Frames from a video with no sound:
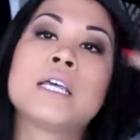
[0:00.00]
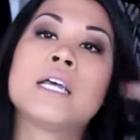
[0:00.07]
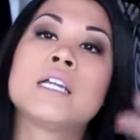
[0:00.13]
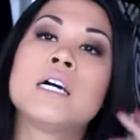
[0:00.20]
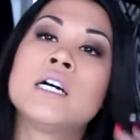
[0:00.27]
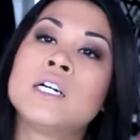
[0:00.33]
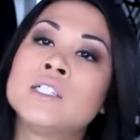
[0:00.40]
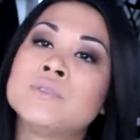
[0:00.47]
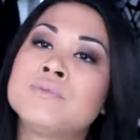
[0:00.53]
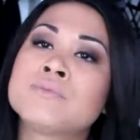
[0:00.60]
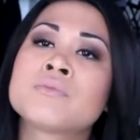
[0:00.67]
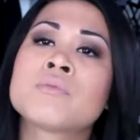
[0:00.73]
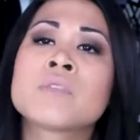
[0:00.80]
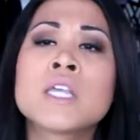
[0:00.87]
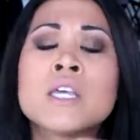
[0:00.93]
then,
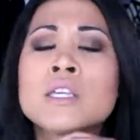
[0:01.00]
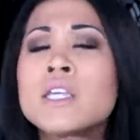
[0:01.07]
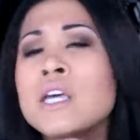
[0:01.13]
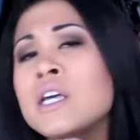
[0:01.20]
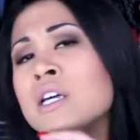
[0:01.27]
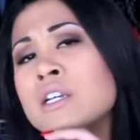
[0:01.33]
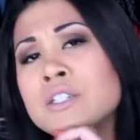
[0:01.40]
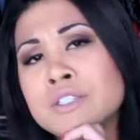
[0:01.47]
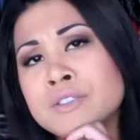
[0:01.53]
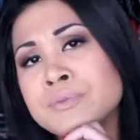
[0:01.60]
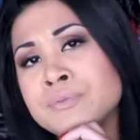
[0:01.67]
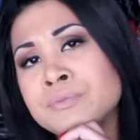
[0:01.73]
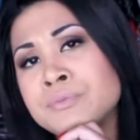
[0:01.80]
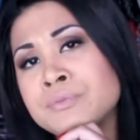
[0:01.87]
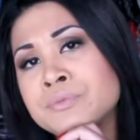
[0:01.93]
yeah,
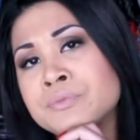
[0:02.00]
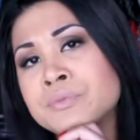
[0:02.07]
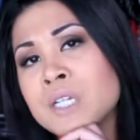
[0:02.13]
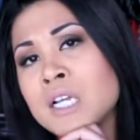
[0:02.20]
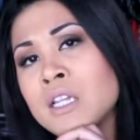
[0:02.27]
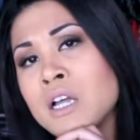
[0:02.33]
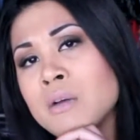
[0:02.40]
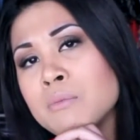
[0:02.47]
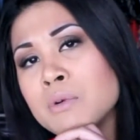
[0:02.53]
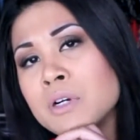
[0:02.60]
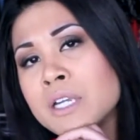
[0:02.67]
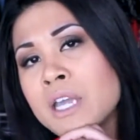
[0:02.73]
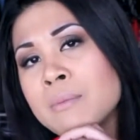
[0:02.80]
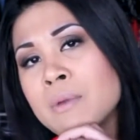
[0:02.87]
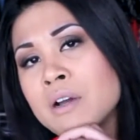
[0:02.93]
a lot
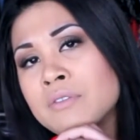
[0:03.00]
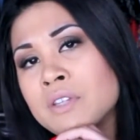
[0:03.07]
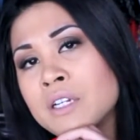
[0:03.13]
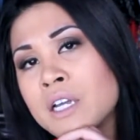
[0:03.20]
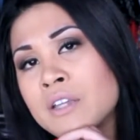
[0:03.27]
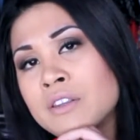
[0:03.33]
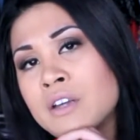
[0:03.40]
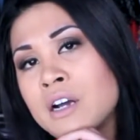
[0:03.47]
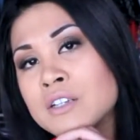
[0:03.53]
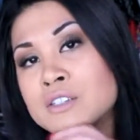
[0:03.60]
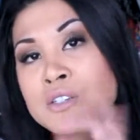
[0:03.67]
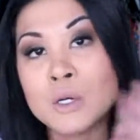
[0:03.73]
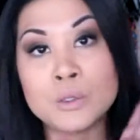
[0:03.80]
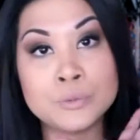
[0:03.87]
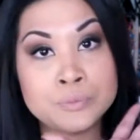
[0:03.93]
more came off than I thought,
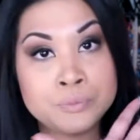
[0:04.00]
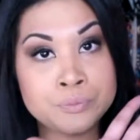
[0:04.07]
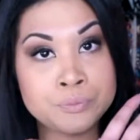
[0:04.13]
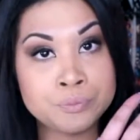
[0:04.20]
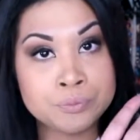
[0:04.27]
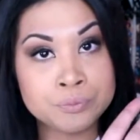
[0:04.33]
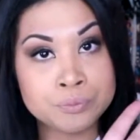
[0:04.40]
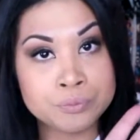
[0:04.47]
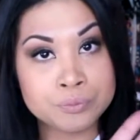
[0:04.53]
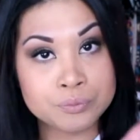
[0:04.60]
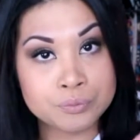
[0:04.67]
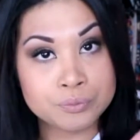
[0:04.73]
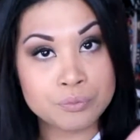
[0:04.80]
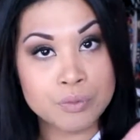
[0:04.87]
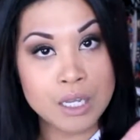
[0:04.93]
so
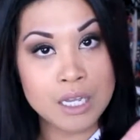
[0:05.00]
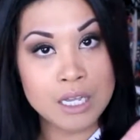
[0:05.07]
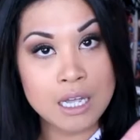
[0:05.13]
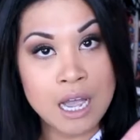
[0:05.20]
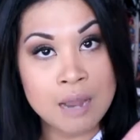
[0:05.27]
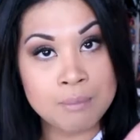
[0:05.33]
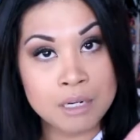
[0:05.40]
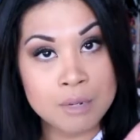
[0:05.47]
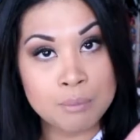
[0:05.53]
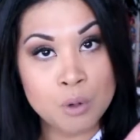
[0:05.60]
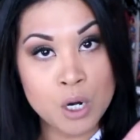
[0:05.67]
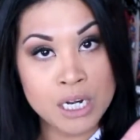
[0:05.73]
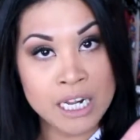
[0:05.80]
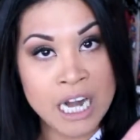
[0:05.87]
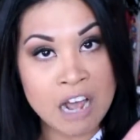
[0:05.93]
I'm gonna
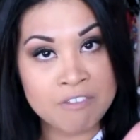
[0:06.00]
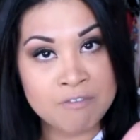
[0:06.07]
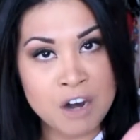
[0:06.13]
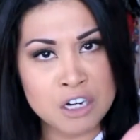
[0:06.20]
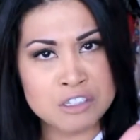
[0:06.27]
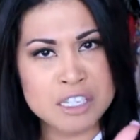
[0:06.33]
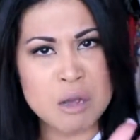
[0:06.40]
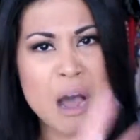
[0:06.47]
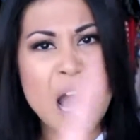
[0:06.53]
point it out first. So,